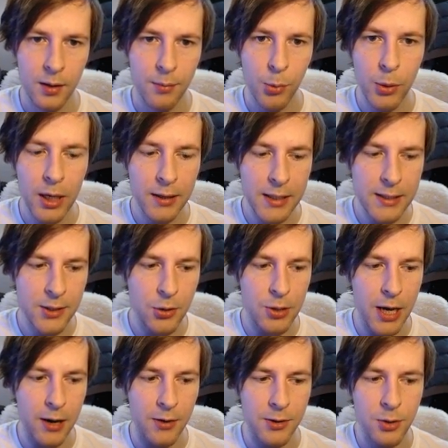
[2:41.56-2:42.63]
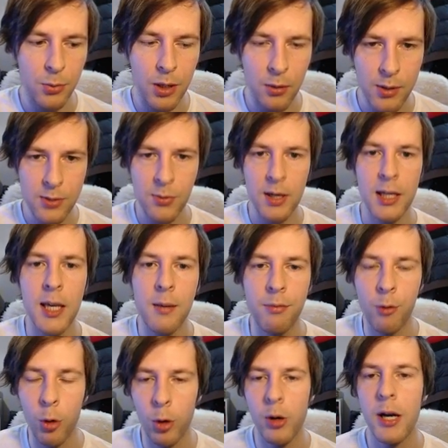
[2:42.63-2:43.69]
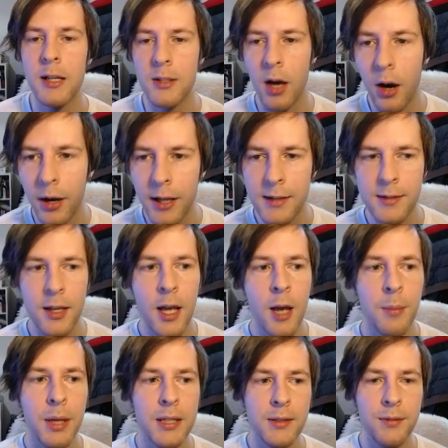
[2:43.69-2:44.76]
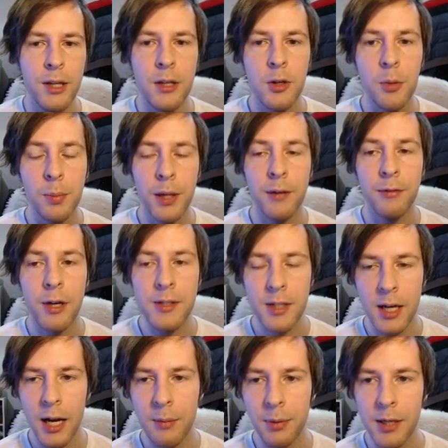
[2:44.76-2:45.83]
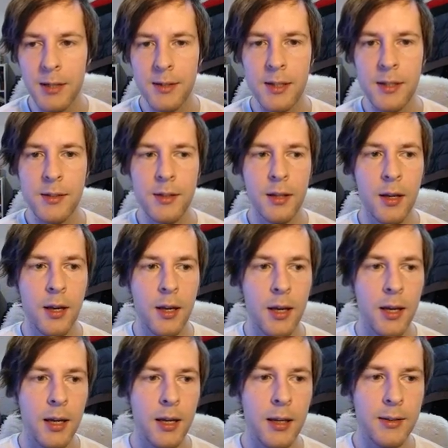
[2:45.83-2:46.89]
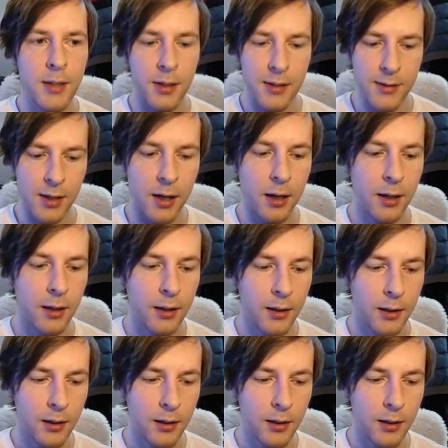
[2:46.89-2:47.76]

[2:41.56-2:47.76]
But we got these two down, so we always want to keep four credits on us because if they do play Friends in High Places, it's going to suck.